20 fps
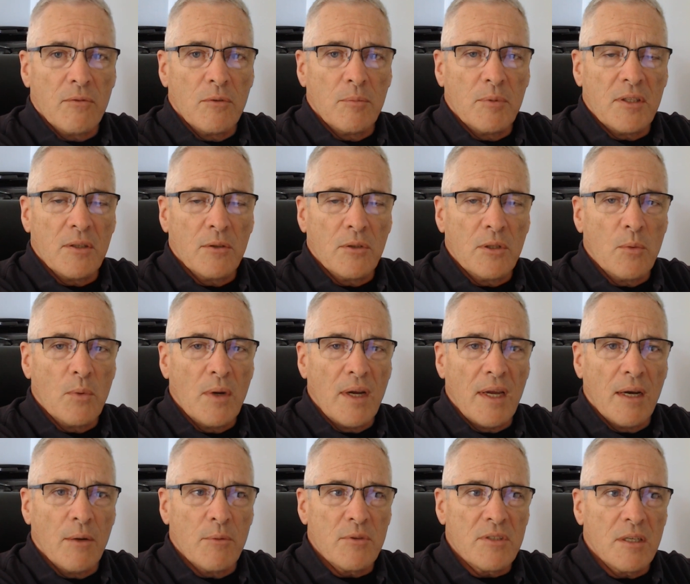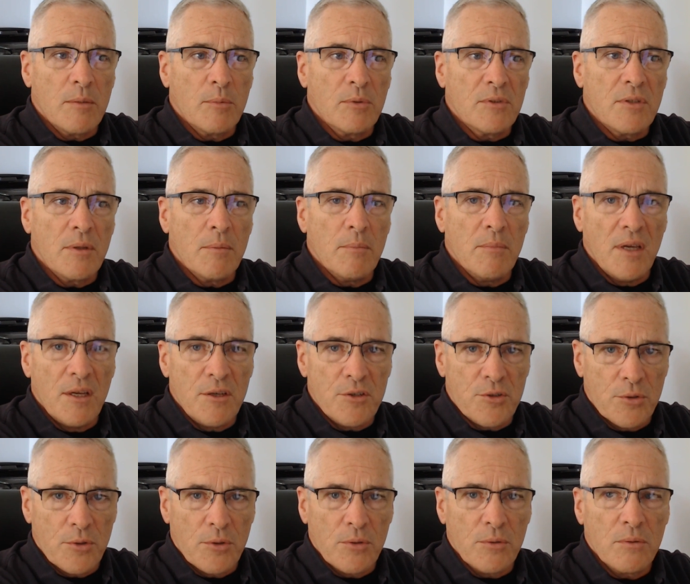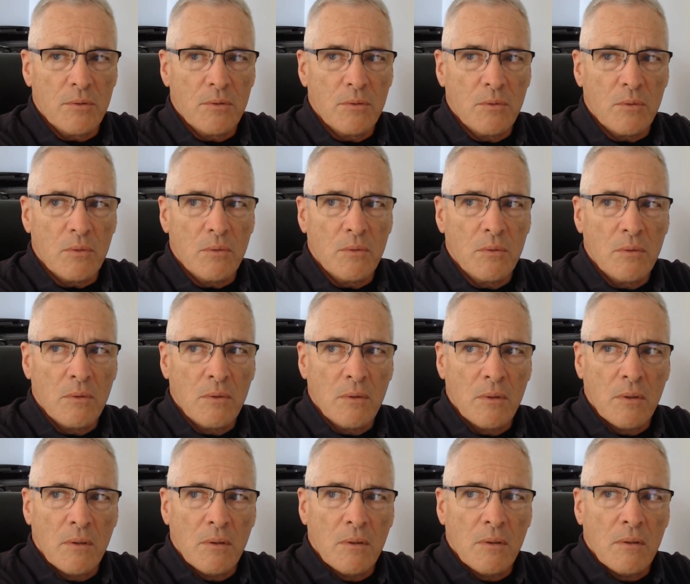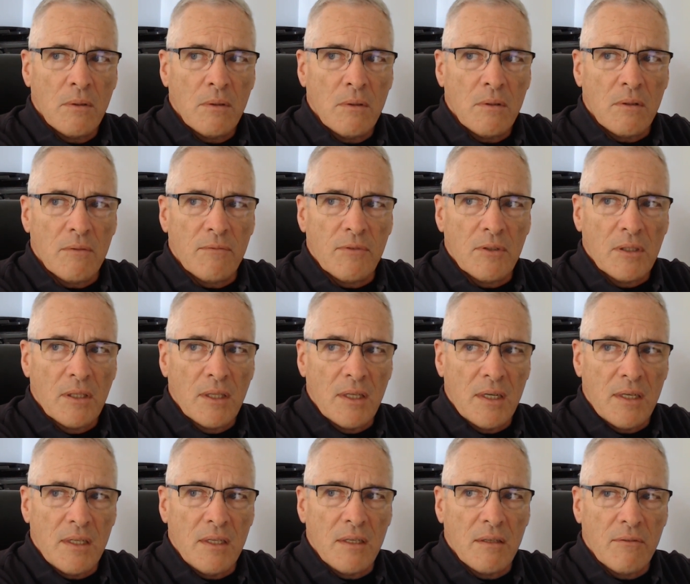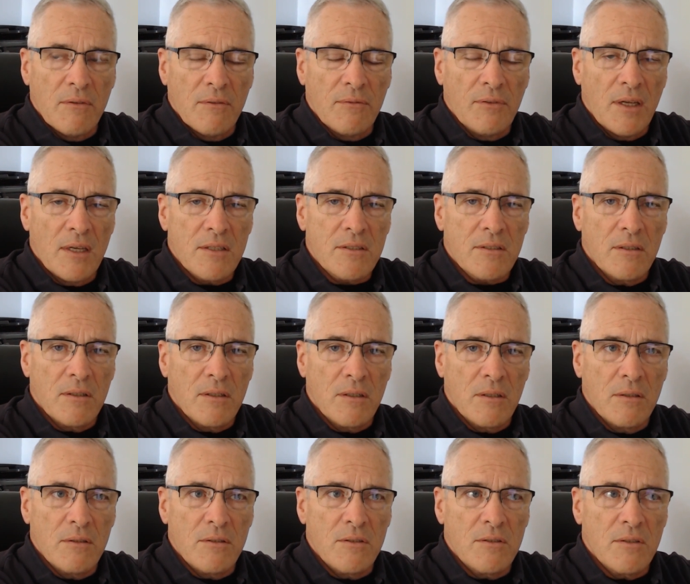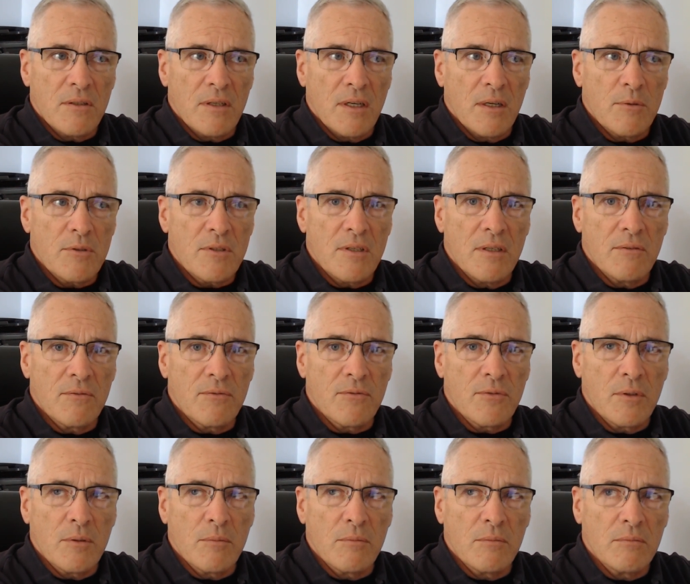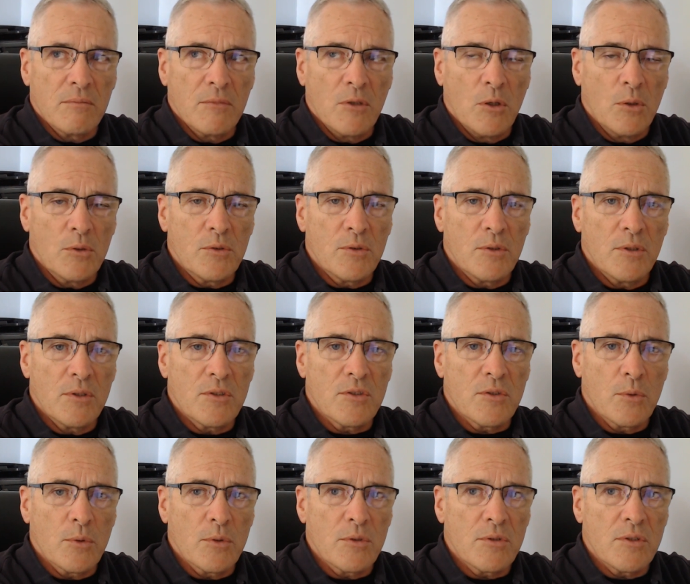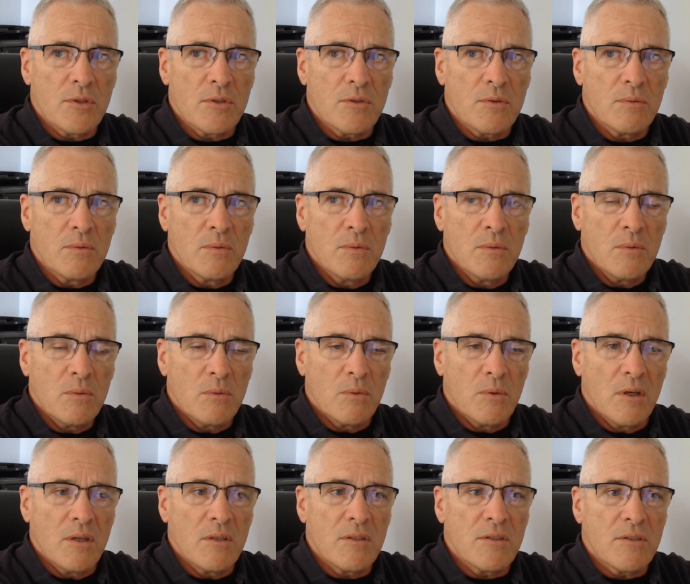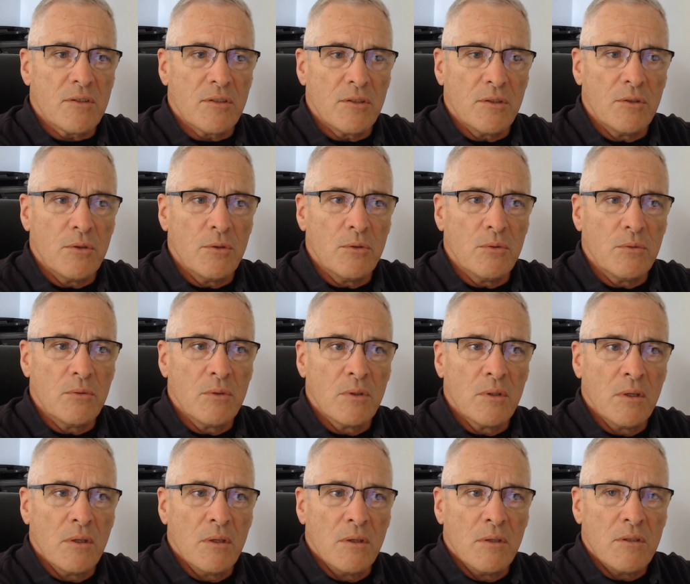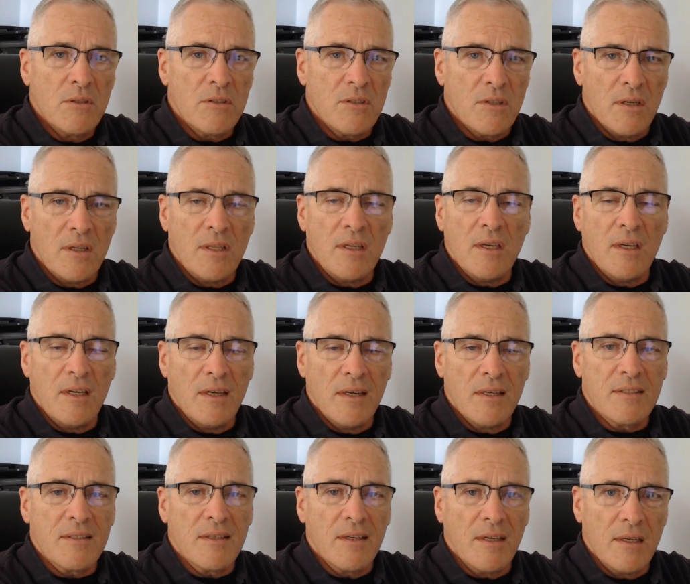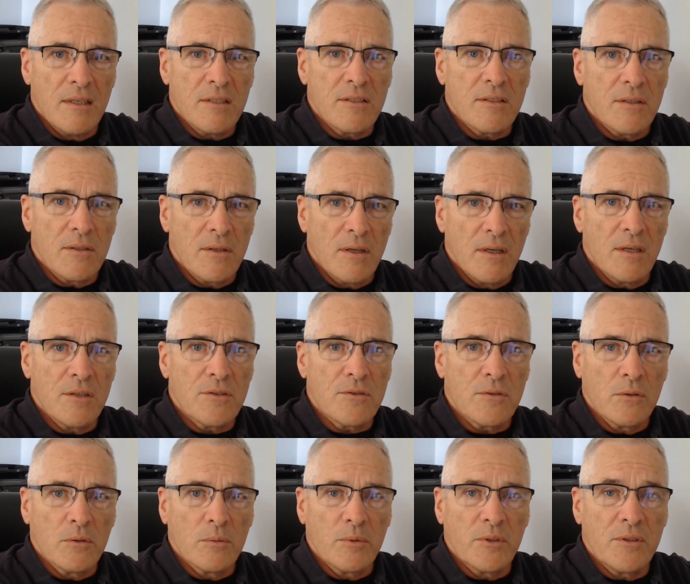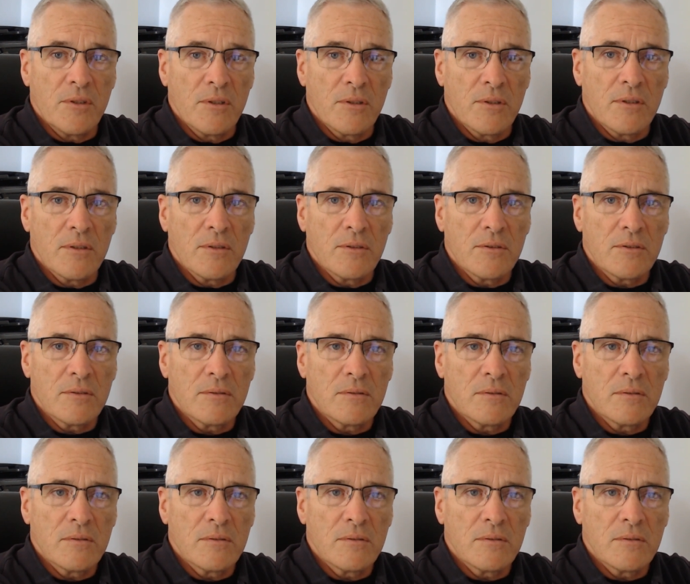But the only way I was able to measure the validity of the flashcards that I was getting from alternate sources was to study ASIS International materials.